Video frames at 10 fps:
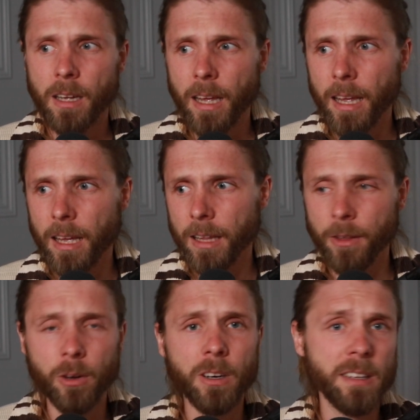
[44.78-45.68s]
it,
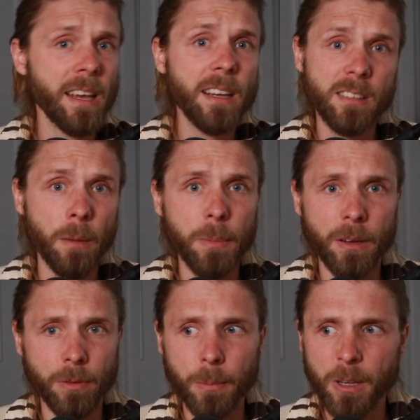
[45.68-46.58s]
they're going to take something
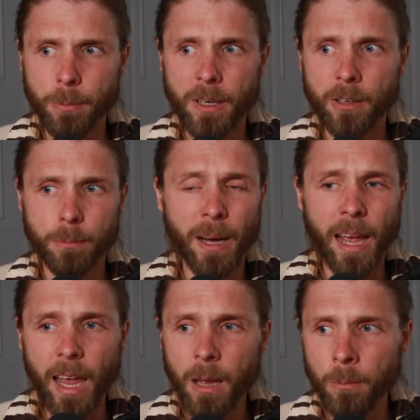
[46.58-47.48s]
from this because my
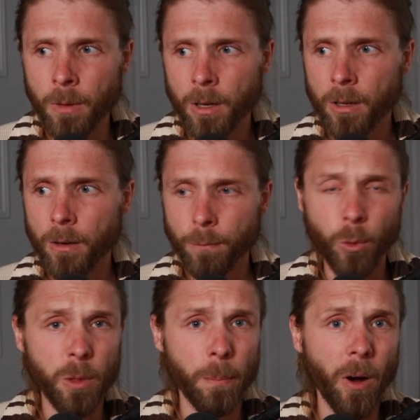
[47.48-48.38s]
aim for
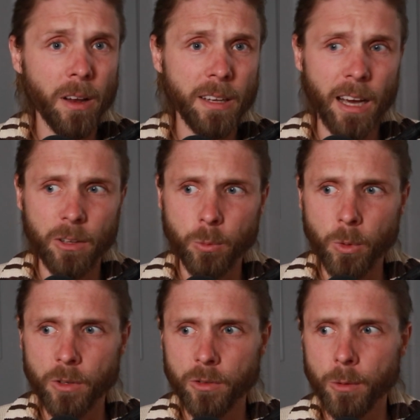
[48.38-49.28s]
the podcast
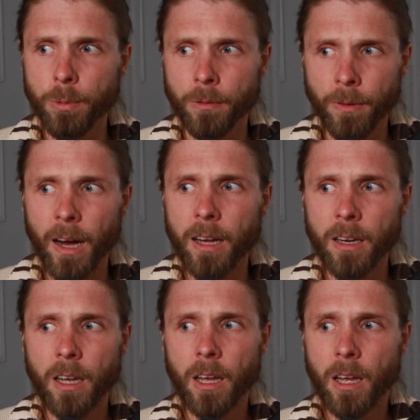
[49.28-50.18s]
was to provide
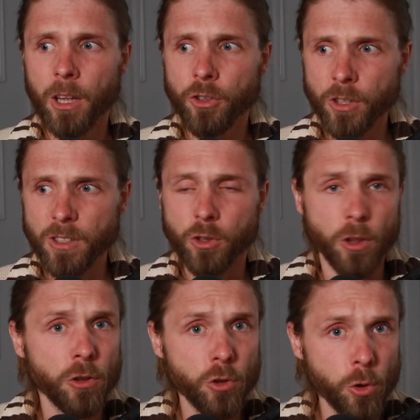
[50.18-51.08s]
just the
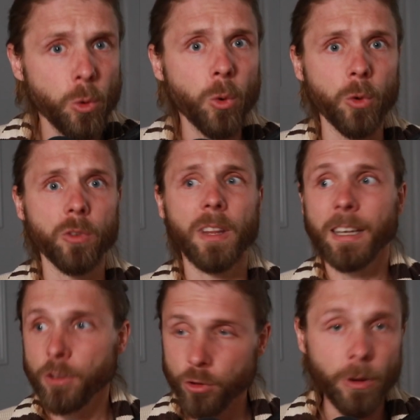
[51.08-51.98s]
tools,
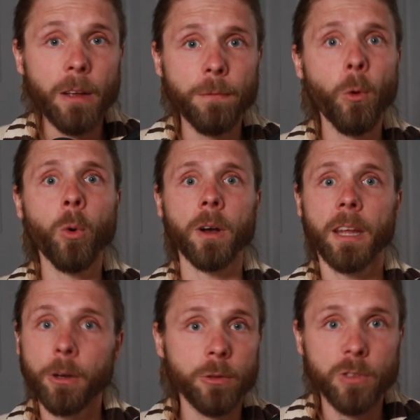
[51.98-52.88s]
like straightforward.
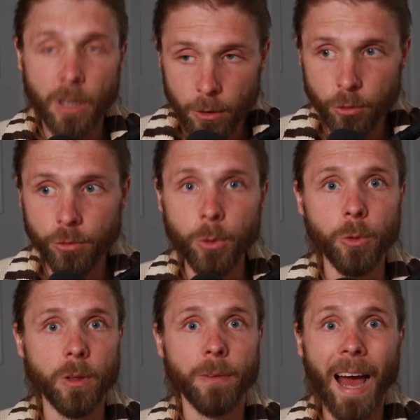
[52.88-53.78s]
Here's the
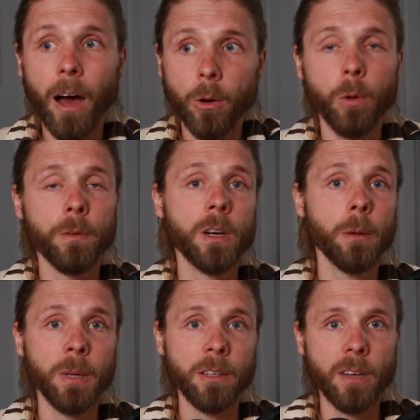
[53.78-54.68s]
truth of how to
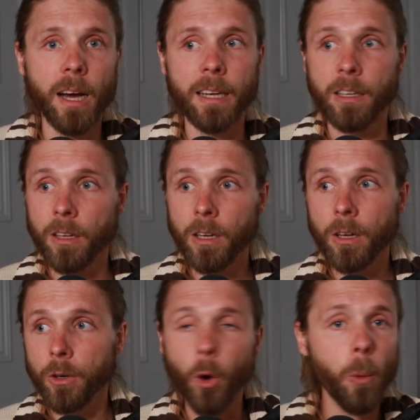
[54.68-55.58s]
overcome anxiety
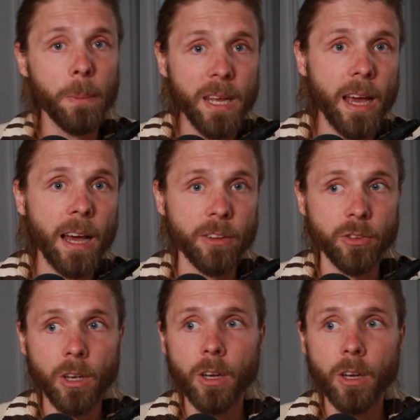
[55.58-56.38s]
no BS,